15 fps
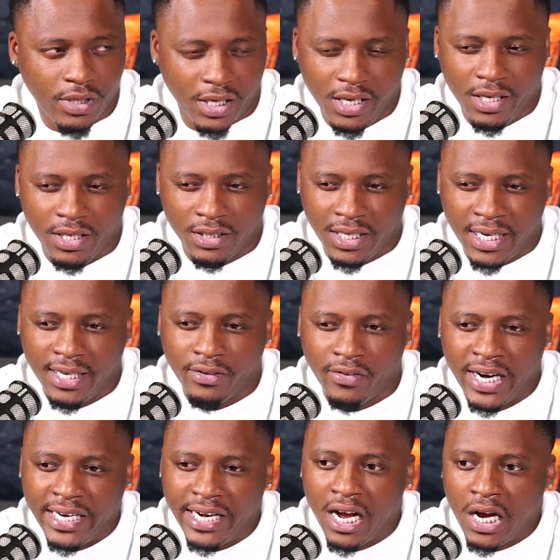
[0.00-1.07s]
Who cares? Like
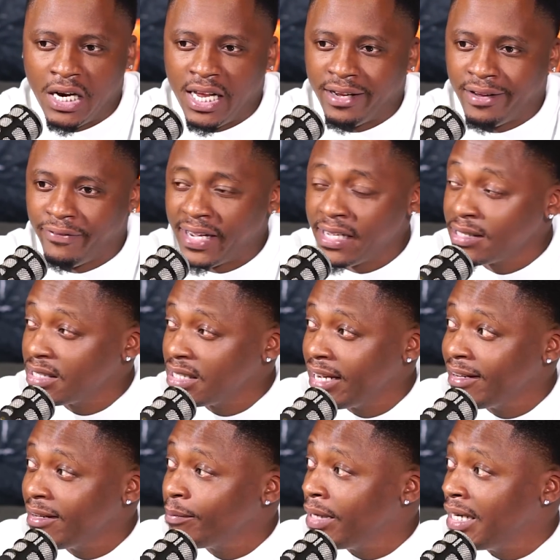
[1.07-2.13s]
right now, like if I see
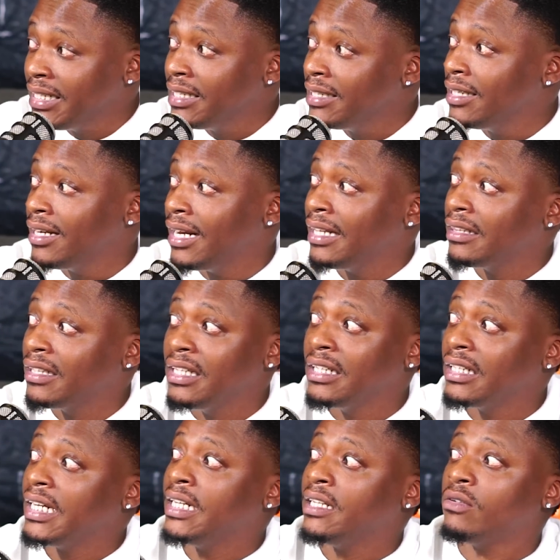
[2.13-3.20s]
anybody that I
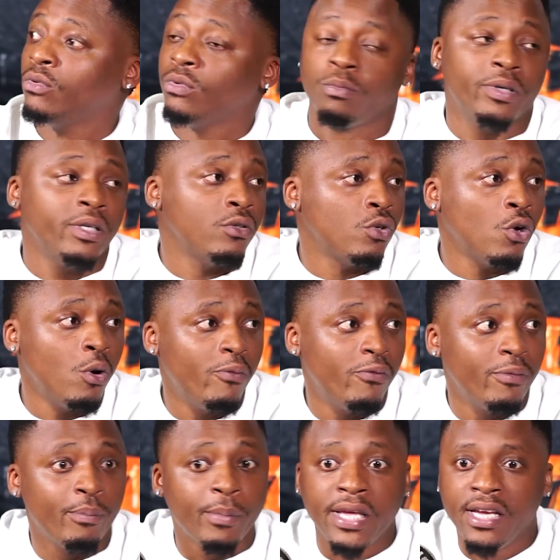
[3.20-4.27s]
think like would be dope
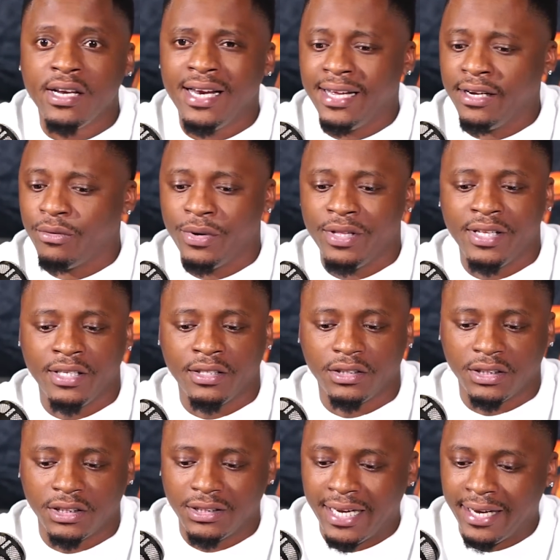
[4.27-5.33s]
for me, like whether it's
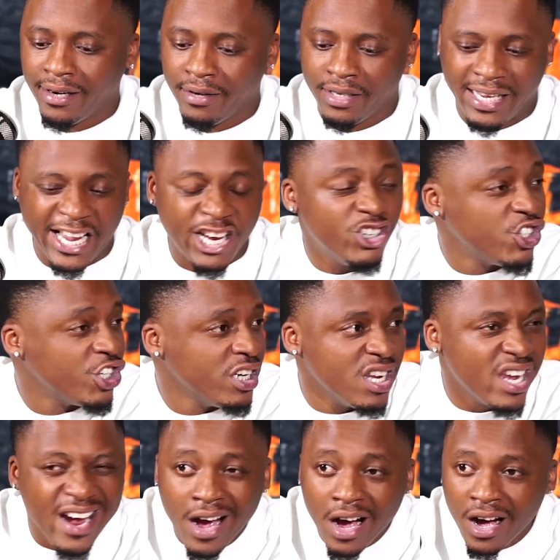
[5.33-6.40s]
just like an
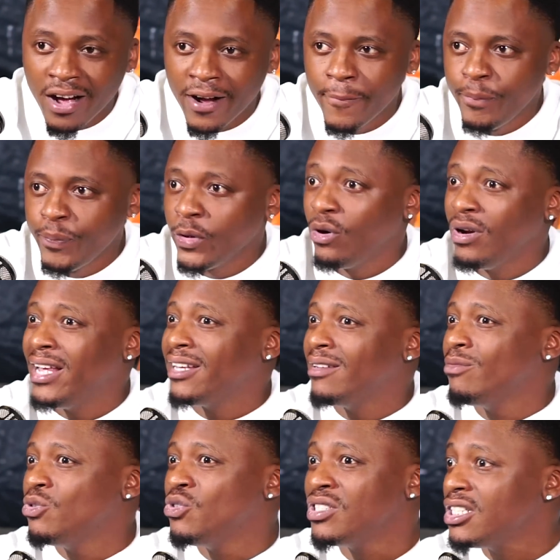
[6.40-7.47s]
engineer or like a
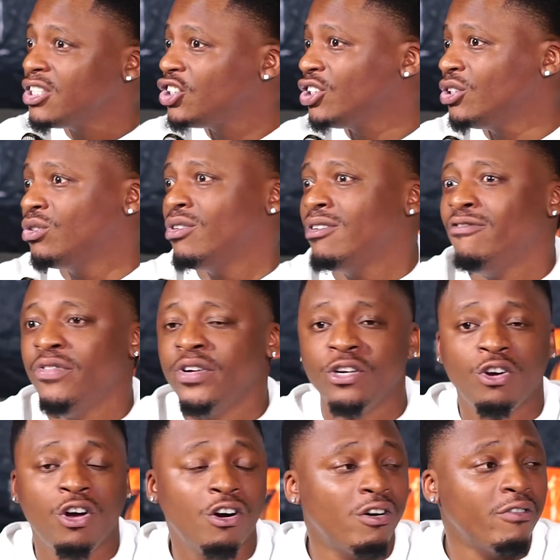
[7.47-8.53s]
musician or a
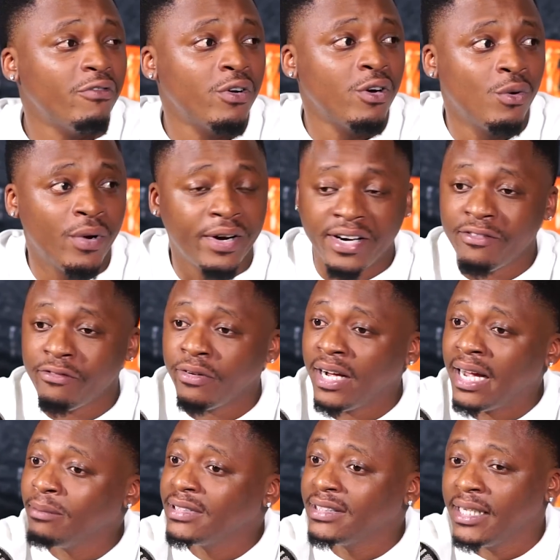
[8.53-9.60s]
videographer or whatever,
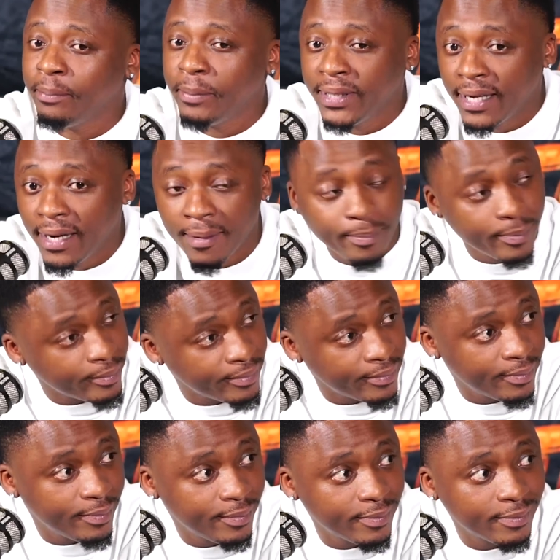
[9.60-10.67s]
I'm stepping up.
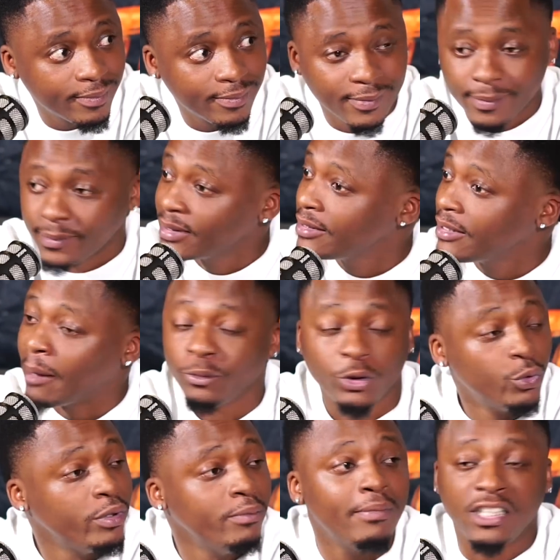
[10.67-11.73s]
I'm
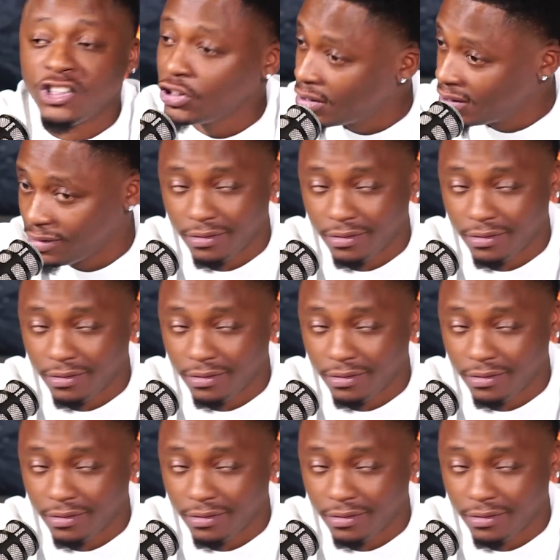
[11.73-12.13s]
shooting my shot.